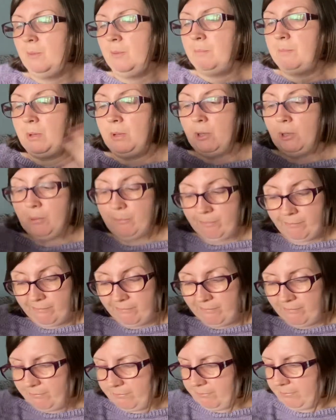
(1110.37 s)
but
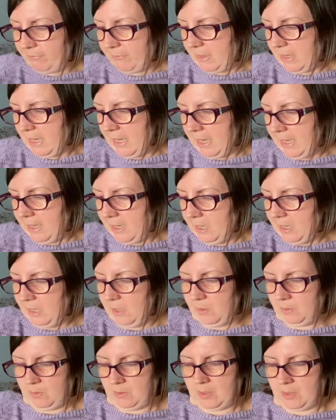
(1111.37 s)
hey
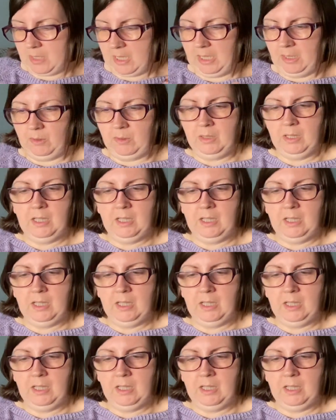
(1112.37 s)
ho. So